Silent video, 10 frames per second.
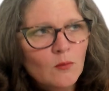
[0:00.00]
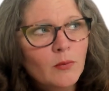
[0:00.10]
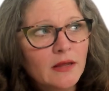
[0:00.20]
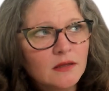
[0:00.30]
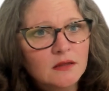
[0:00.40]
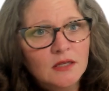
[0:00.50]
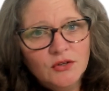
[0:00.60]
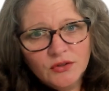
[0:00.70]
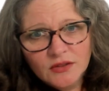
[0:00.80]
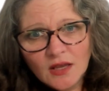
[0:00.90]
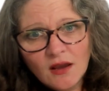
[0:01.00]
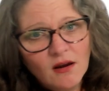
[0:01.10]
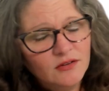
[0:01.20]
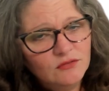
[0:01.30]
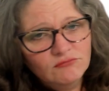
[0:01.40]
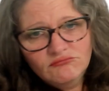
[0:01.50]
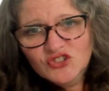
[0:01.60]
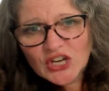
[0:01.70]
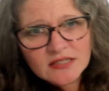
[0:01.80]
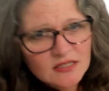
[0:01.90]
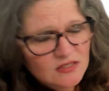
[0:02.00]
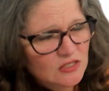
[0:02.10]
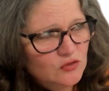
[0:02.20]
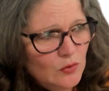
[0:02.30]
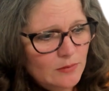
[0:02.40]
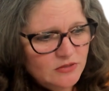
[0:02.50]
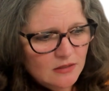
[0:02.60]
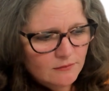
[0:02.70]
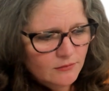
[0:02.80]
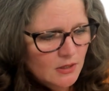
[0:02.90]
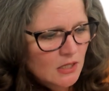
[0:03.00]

but they are just as disruptive.